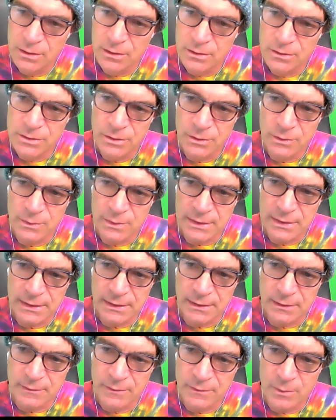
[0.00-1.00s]
to
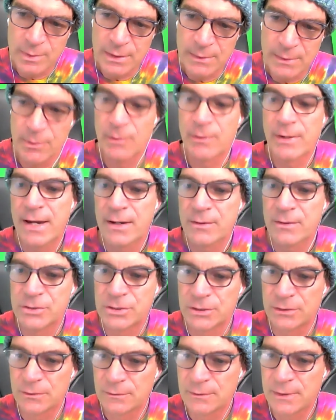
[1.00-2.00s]
the people around
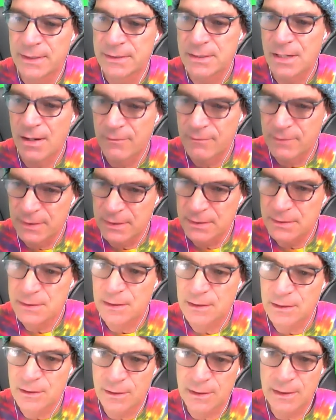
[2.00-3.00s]
you. That's obvious.
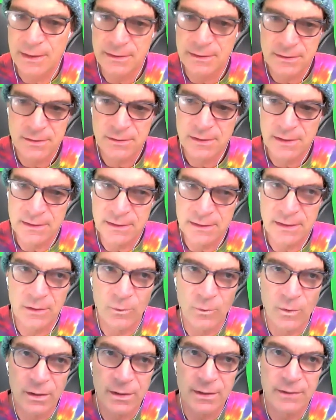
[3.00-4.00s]
And it's in the
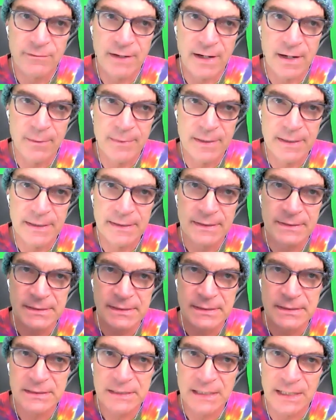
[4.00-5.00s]
work environment, it's
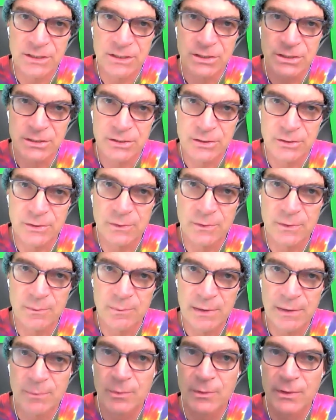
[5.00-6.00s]
contagious to the
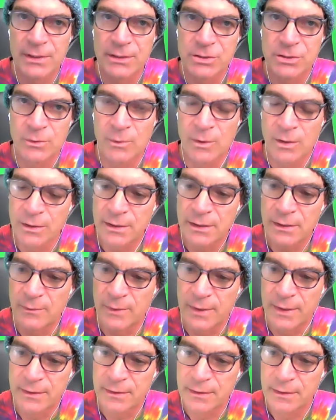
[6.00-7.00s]
people that you're working
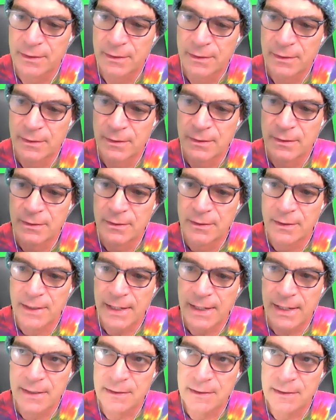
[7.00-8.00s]
with.
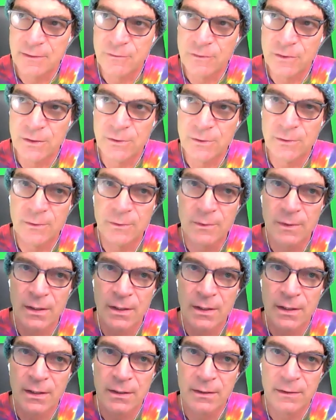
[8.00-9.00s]
And if you
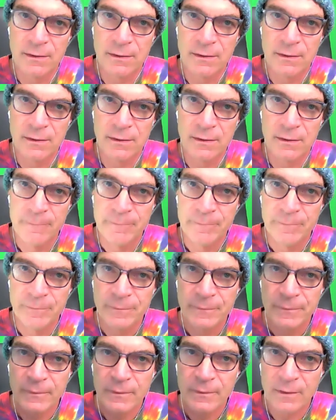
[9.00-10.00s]
are
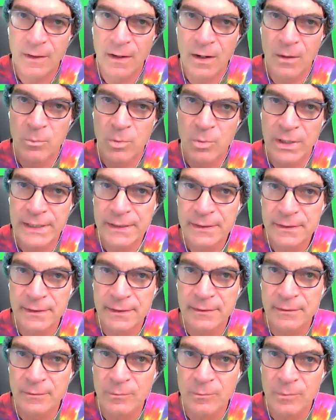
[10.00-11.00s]
bringing
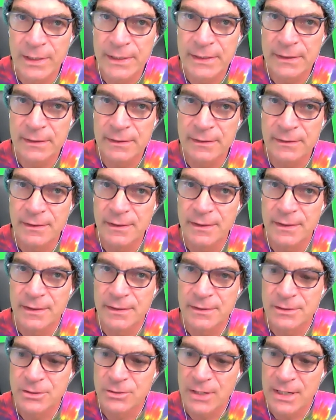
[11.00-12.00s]
a
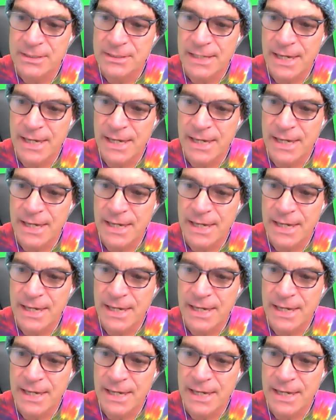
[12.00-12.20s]
stress